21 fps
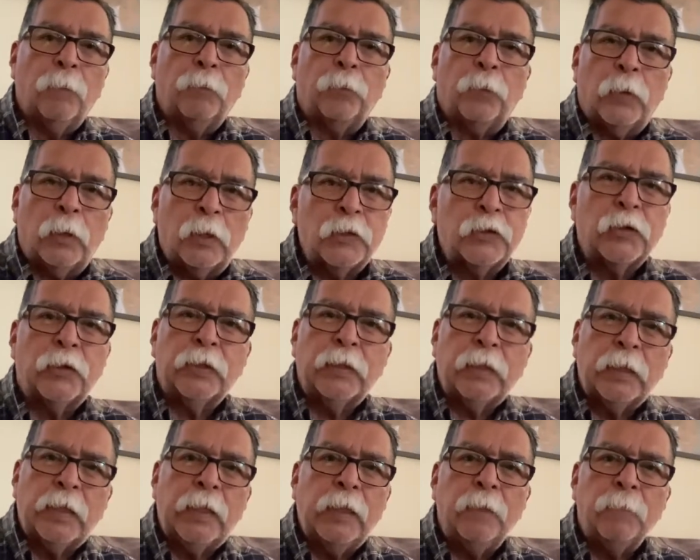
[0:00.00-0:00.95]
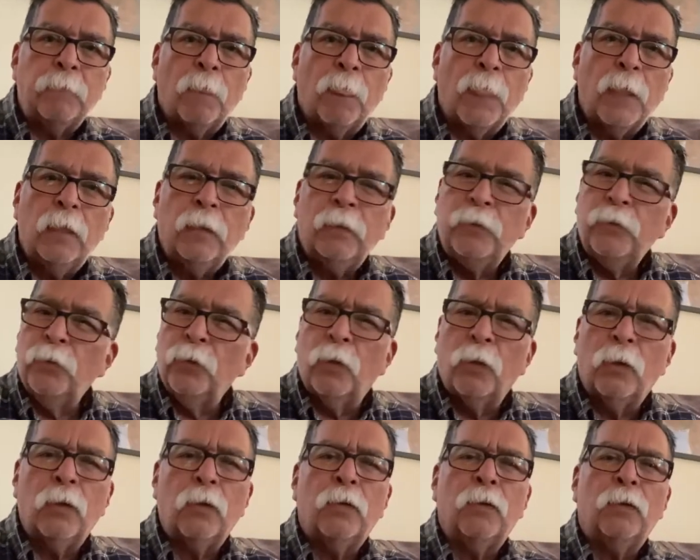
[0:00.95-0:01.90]
personally,
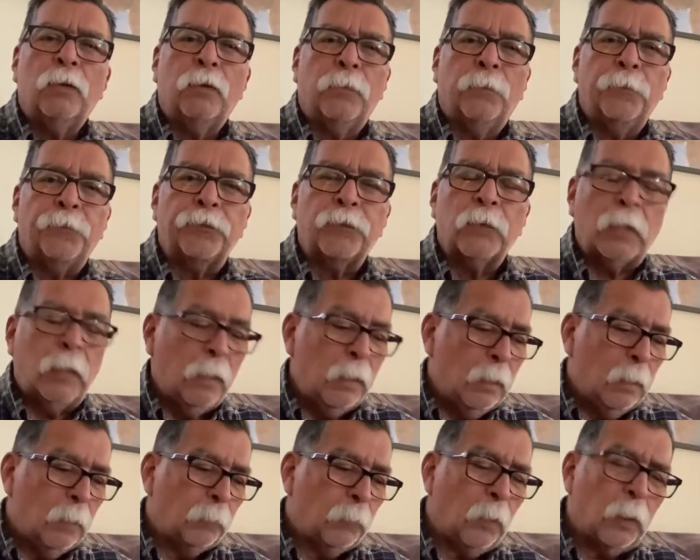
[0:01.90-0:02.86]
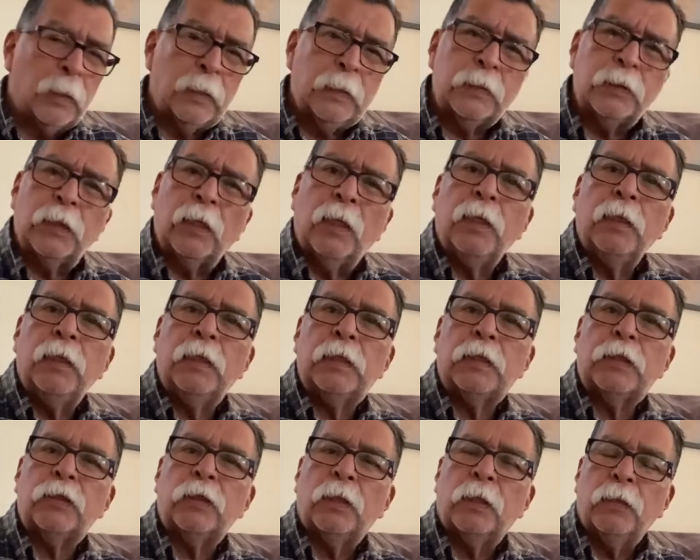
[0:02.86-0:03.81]
no. Paul and
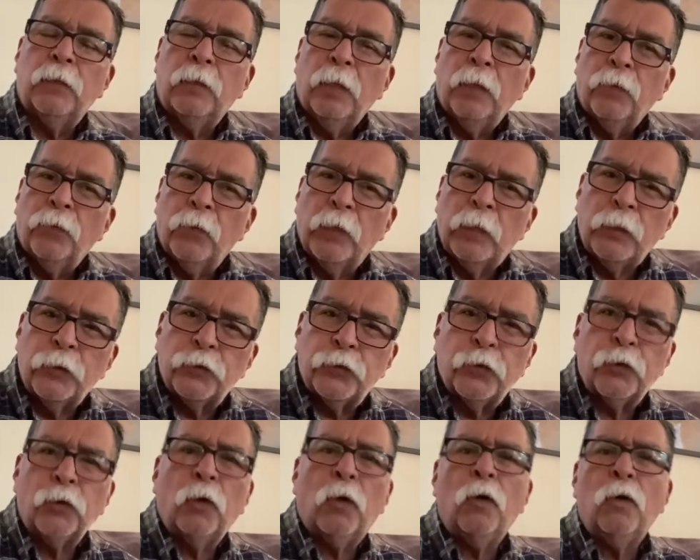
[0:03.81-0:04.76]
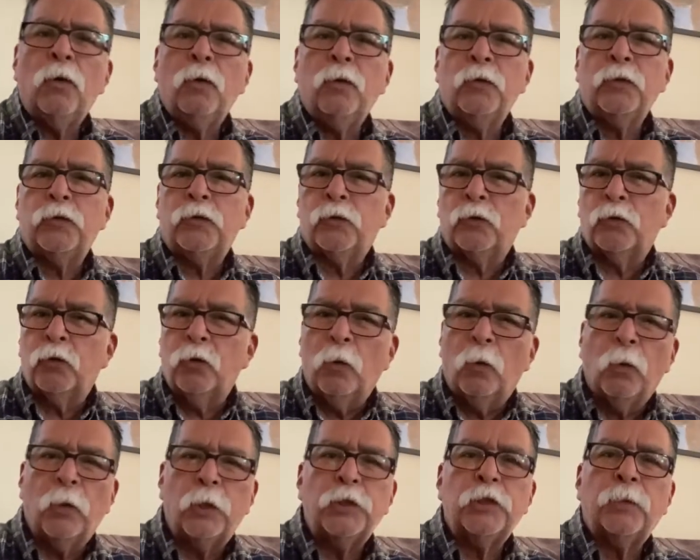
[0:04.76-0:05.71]
Silas, they chose to
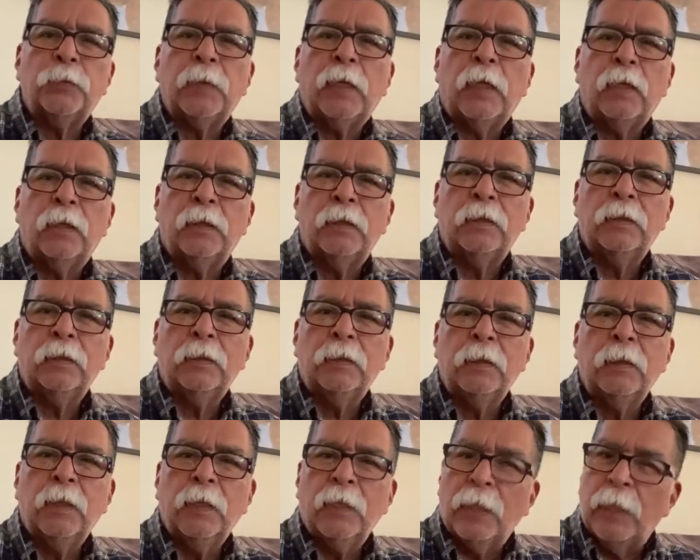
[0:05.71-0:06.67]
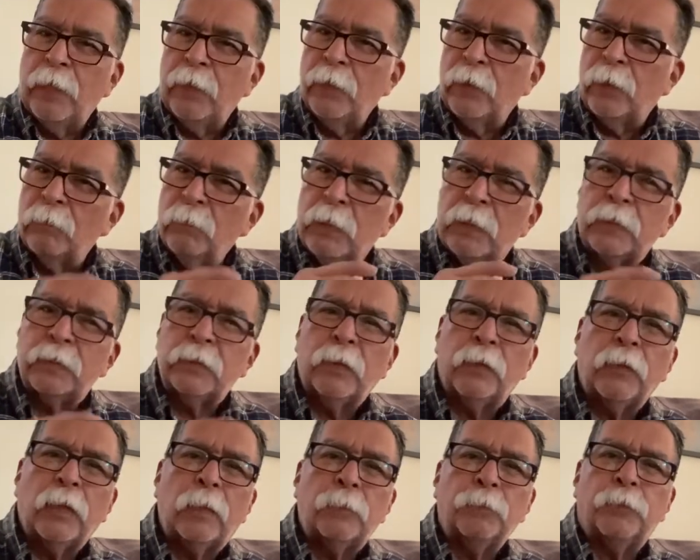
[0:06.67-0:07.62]
worship God in the midst
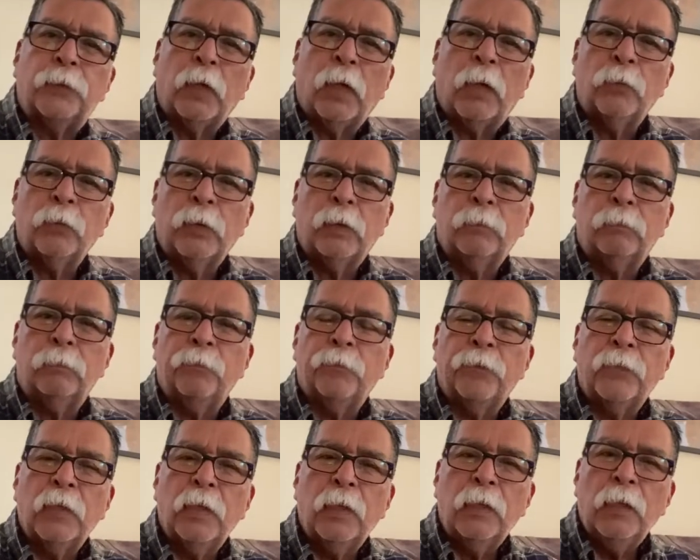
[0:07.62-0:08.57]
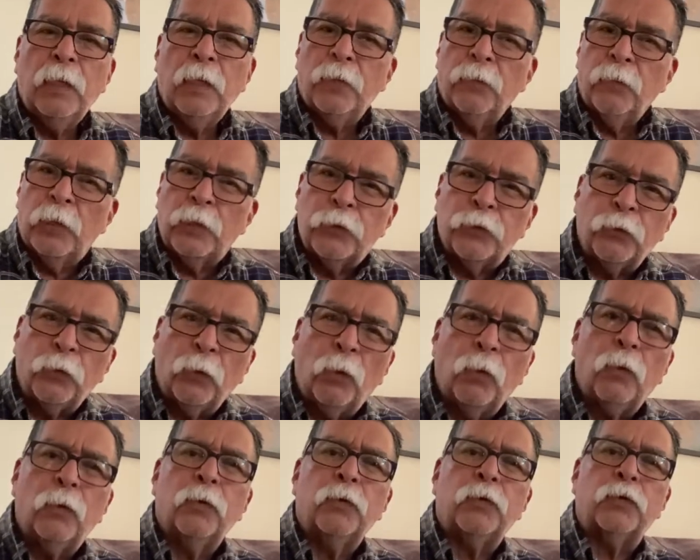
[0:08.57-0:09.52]
of that problem. They
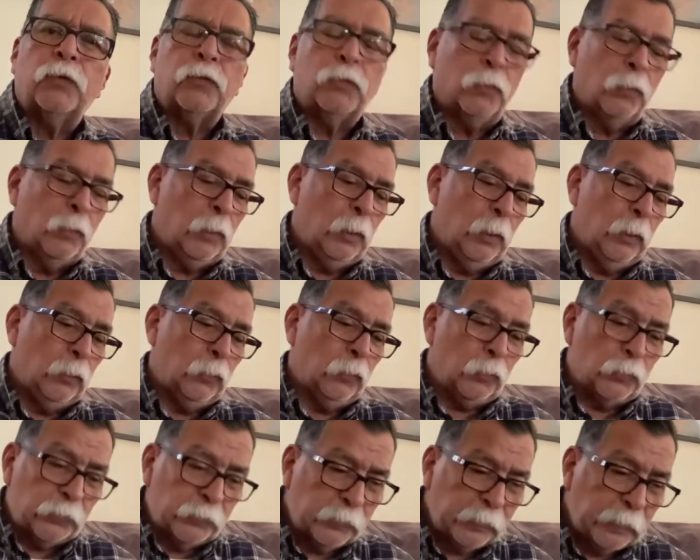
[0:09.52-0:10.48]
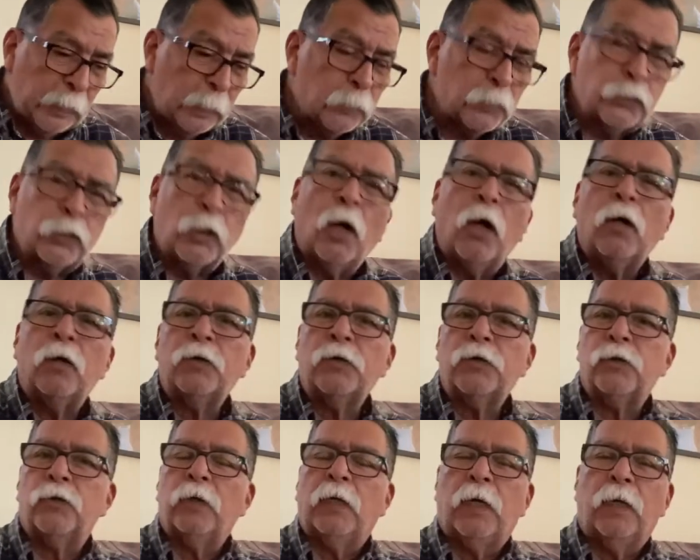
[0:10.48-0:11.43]
chose to sing
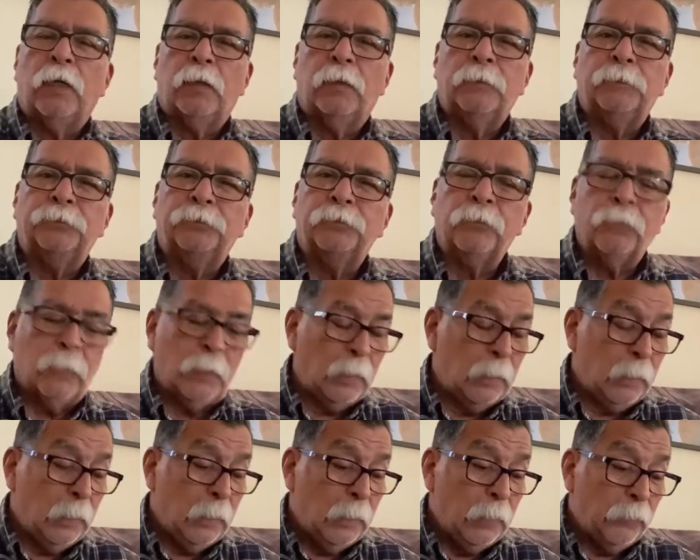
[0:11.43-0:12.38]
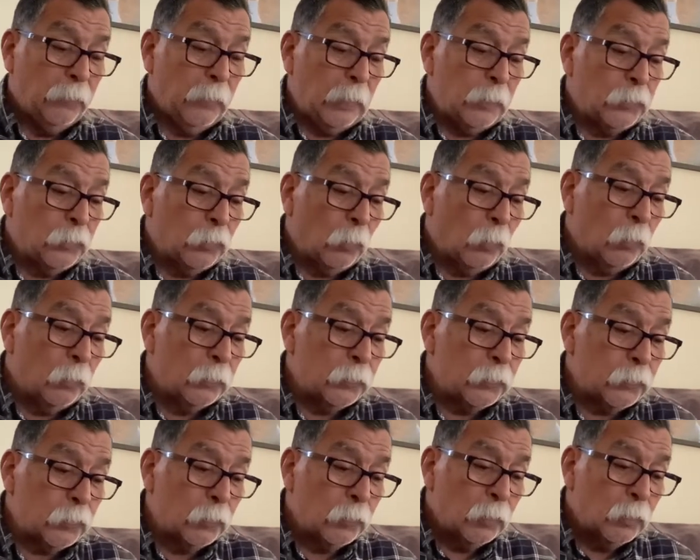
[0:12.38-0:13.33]
songs to God. They
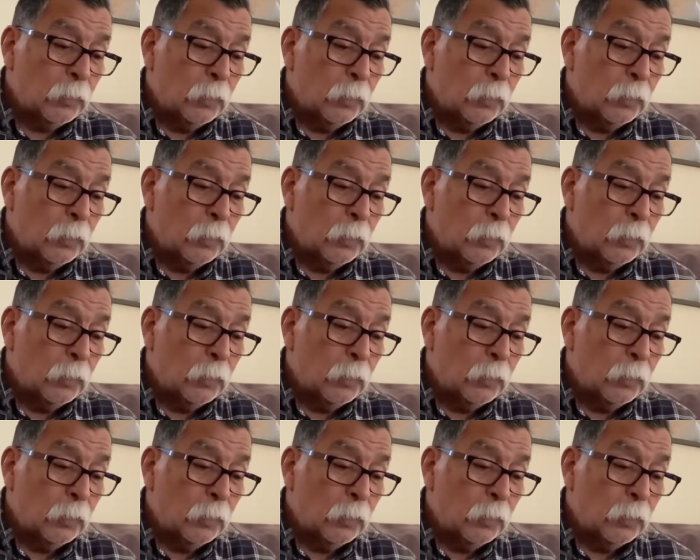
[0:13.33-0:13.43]
chose